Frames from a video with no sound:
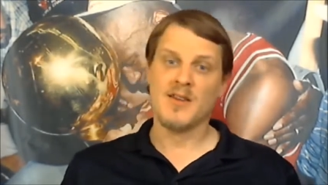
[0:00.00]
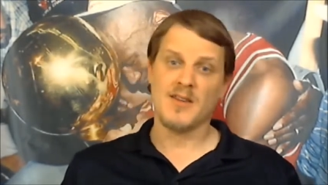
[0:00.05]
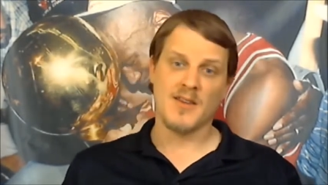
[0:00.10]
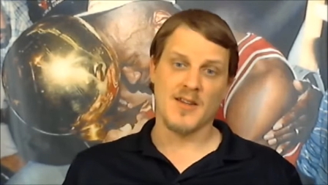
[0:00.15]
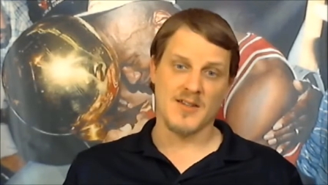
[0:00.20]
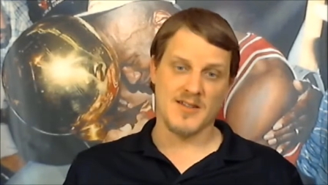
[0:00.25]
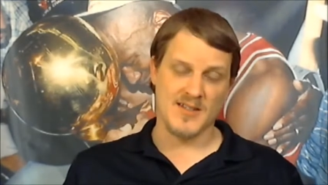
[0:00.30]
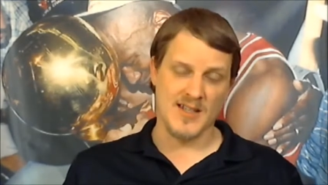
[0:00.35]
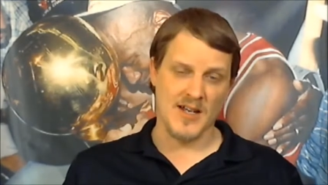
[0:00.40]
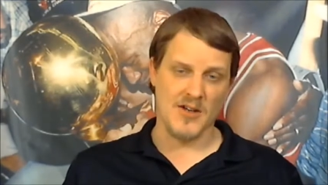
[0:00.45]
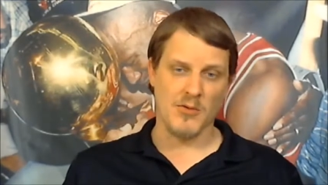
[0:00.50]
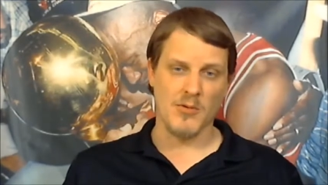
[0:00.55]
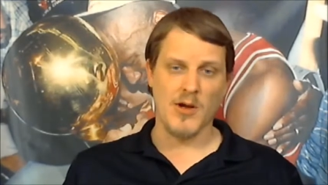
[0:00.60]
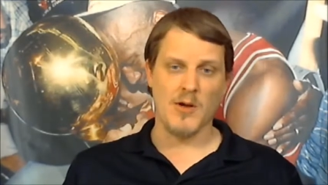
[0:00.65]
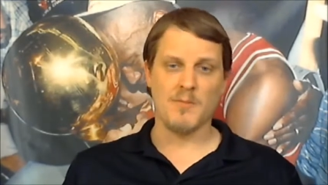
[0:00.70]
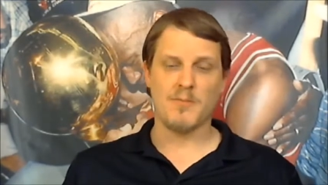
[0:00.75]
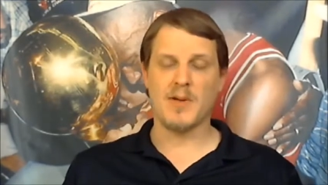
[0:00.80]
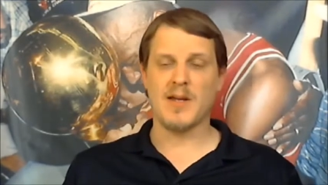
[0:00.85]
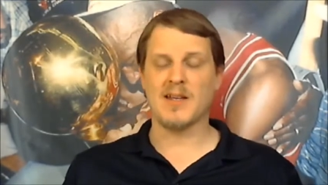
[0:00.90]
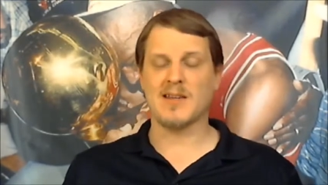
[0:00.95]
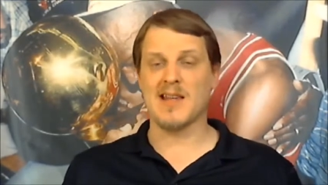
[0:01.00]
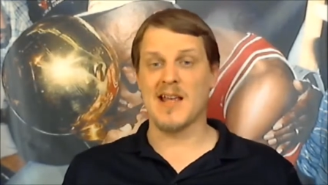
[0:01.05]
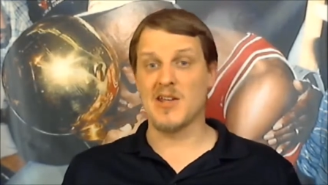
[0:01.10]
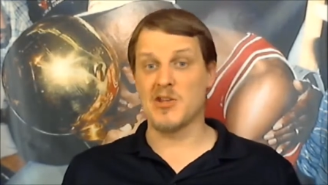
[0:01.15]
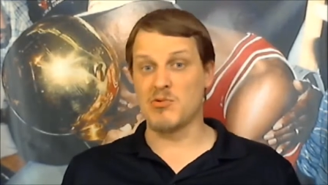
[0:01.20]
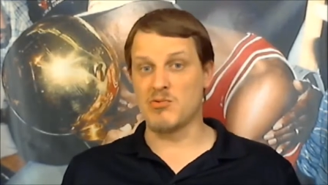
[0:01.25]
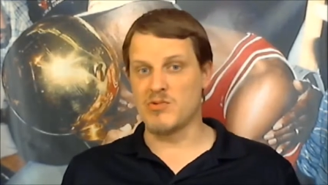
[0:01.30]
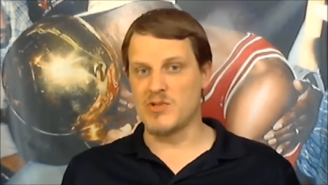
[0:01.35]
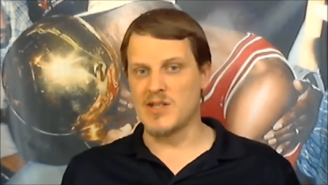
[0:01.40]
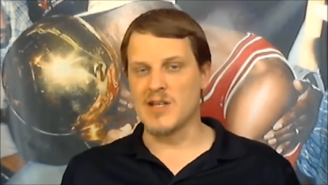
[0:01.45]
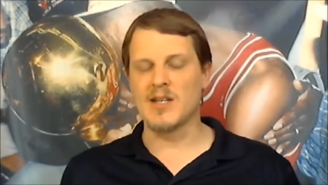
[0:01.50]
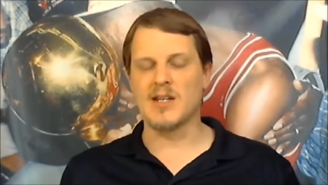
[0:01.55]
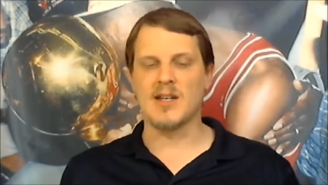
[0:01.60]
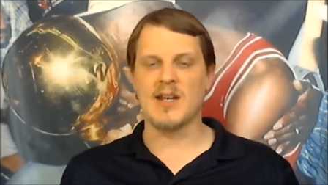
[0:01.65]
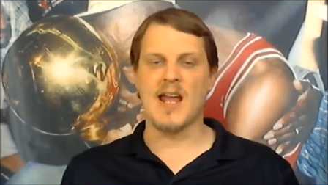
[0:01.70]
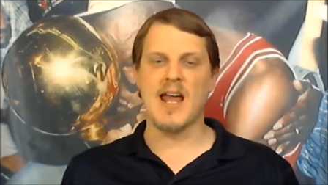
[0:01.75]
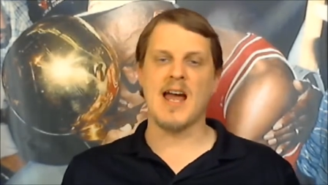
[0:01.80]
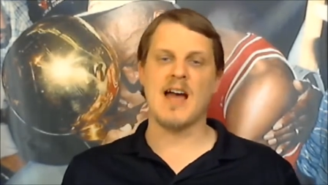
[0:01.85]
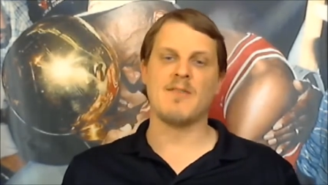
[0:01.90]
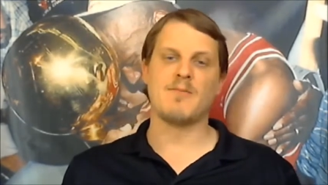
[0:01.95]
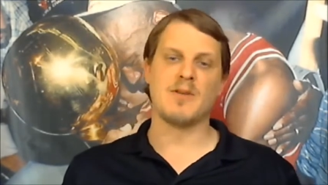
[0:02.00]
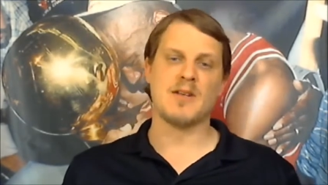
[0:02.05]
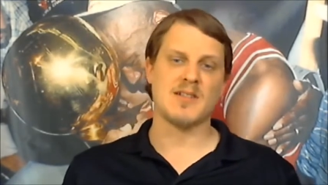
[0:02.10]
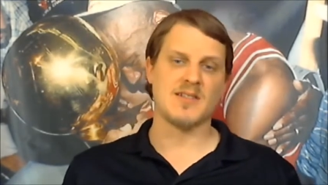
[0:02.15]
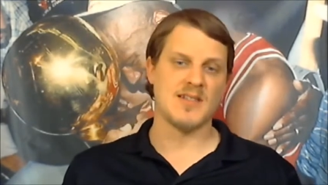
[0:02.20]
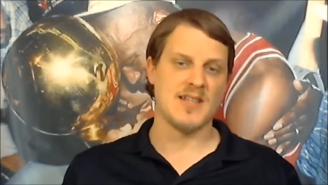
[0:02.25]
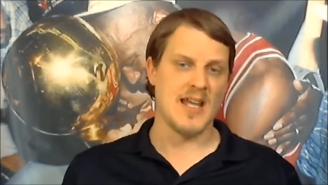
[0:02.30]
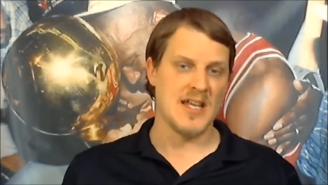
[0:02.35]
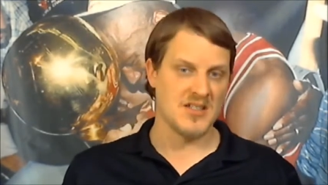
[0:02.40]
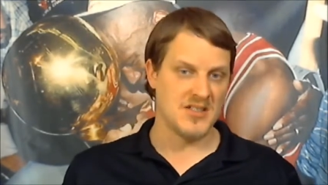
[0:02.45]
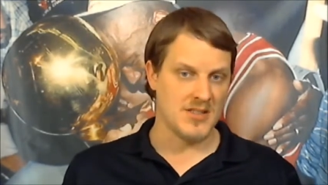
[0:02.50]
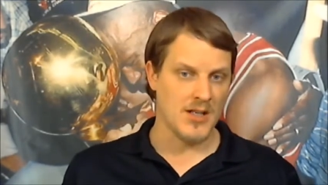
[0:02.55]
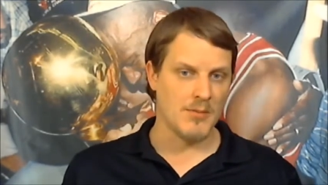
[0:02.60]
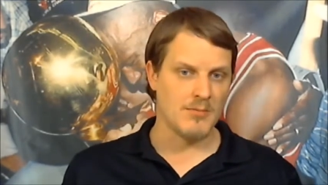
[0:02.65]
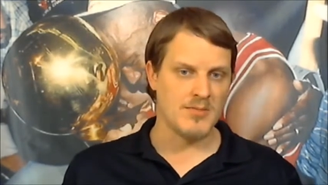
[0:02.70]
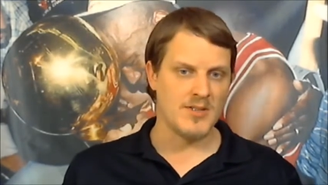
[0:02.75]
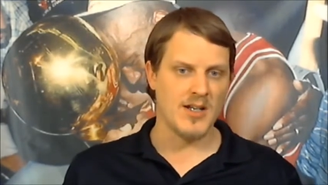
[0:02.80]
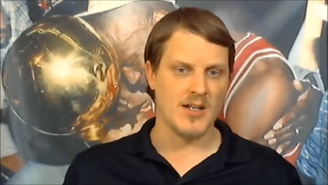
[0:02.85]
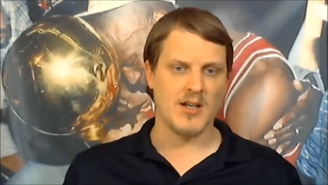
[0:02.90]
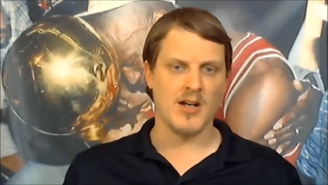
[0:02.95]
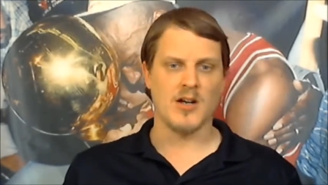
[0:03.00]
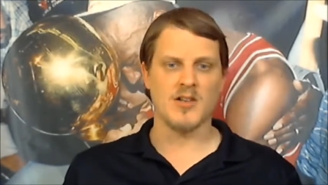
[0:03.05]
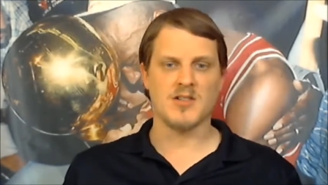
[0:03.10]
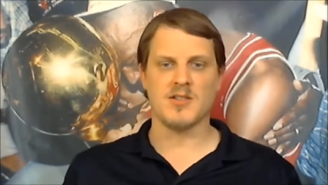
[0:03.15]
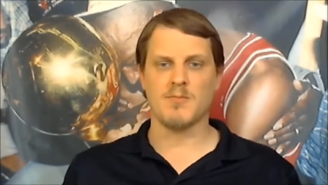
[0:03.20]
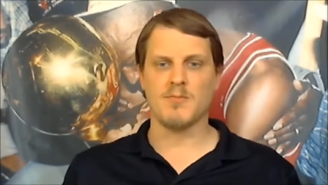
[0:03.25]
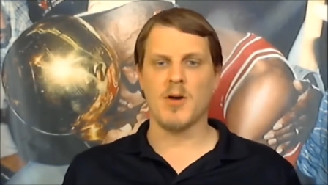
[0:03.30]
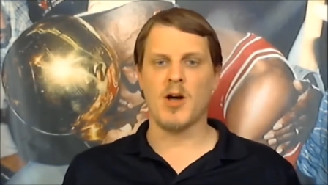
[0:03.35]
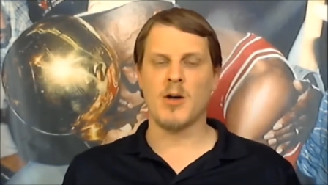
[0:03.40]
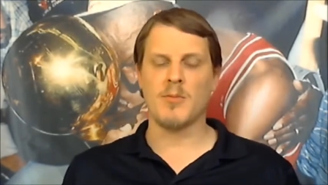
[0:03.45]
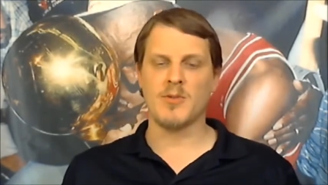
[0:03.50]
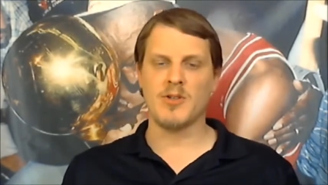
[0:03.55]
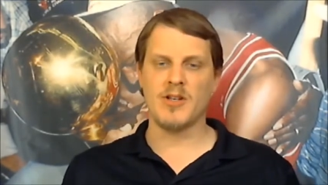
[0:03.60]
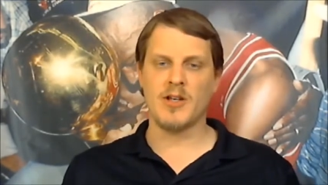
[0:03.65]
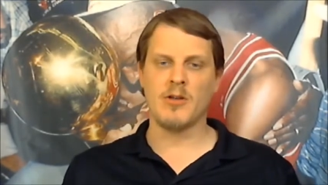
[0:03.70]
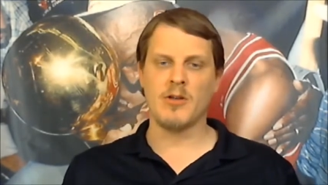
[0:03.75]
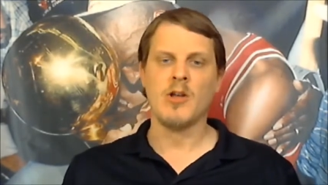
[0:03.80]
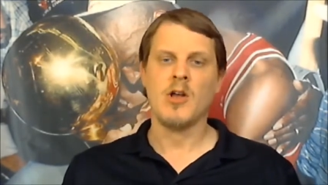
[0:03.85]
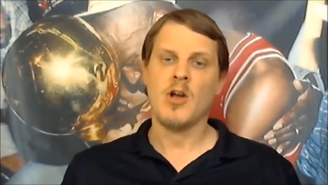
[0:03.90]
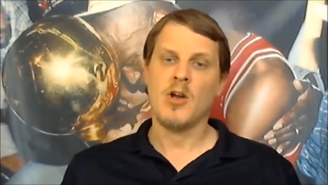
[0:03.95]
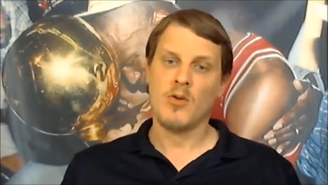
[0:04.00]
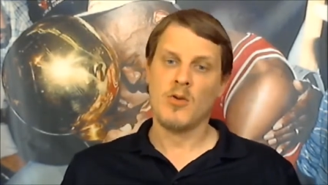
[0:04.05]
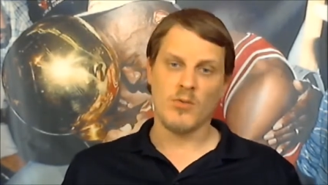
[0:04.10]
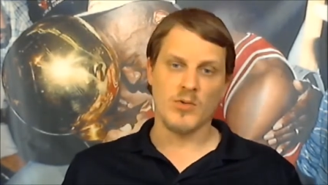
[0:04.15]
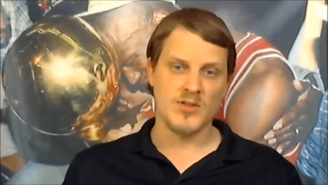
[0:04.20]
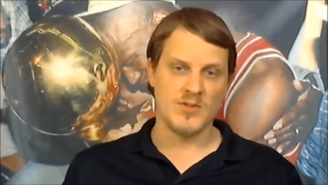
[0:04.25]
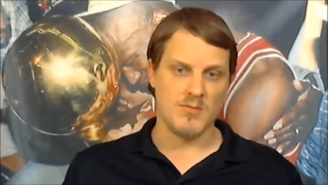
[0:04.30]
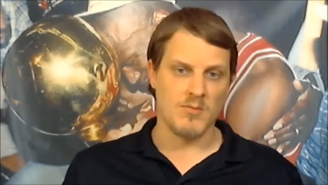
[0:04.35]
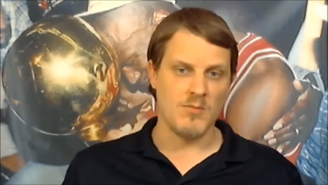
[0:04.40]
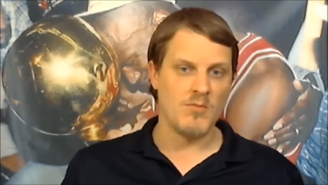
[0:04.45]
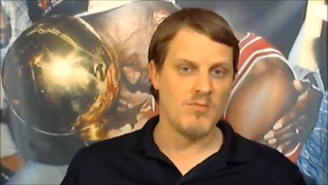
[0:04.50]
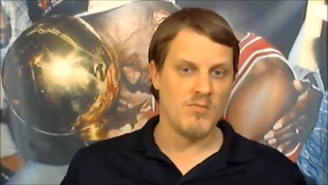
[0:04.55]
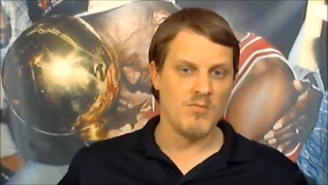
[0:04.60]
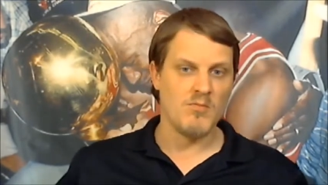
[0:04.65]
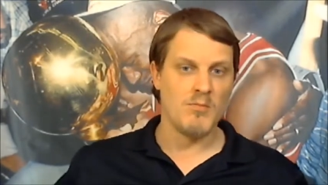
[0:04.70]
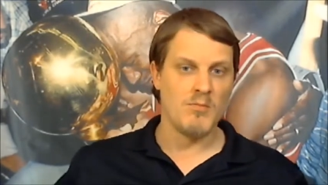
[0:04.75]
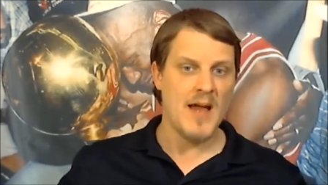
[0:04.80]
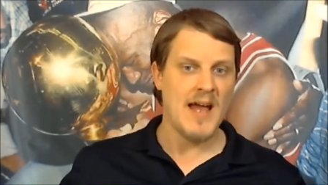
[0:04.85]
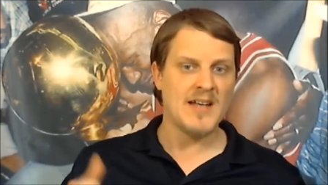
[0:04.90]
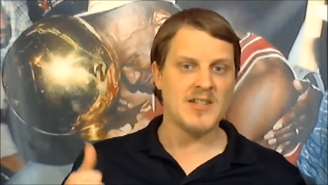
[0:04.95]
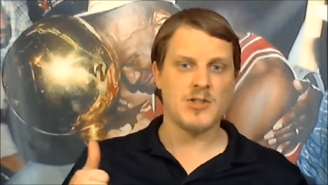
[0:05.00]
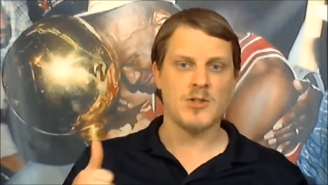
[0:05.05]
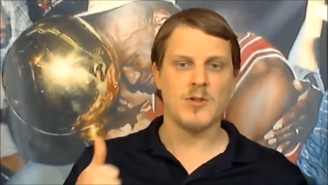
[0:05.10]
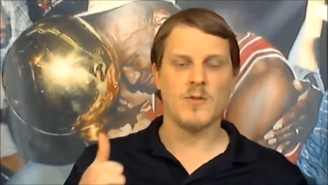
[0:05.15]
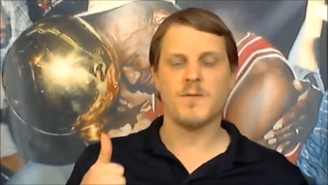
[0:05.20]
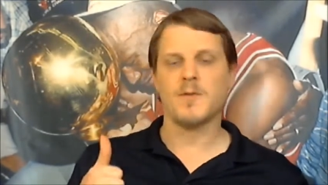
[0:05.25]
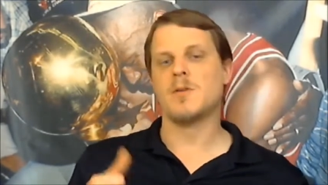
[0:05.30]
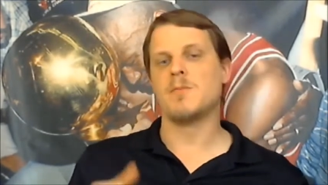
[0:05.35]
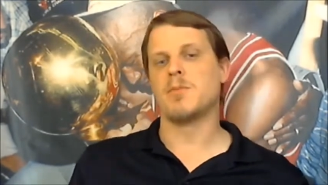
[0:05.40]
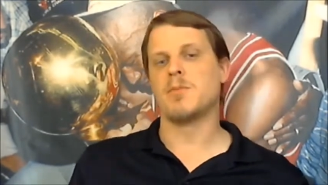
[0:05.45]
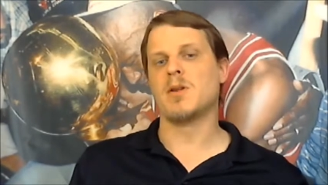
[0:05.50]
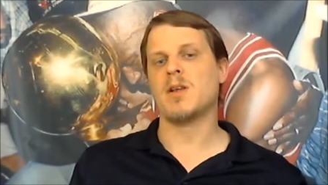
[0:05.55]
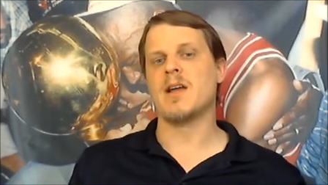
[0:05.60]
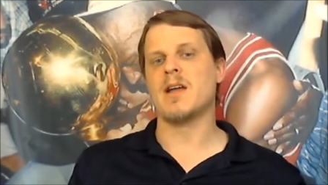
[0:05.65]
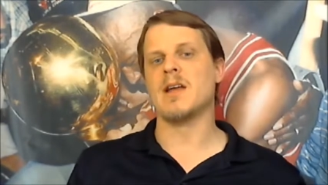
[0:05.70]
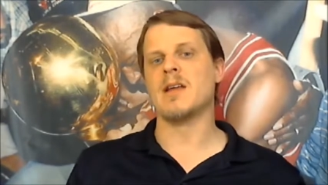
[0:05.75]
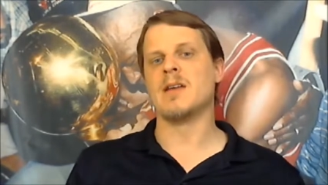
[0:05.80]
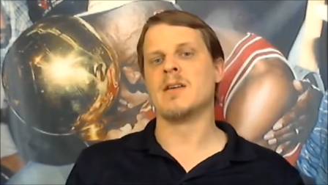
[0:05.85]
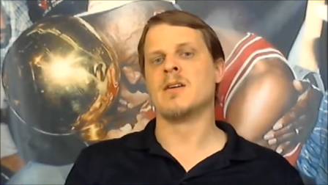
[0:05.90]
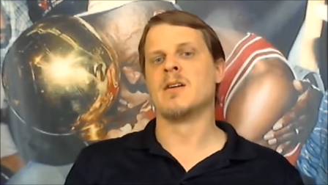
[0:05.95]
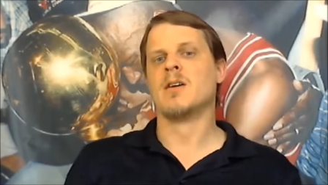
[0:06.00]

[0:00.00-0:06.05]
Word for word: the second round pick that you didn't have because of that dumb dick Carson Palmer deal, was masterfully played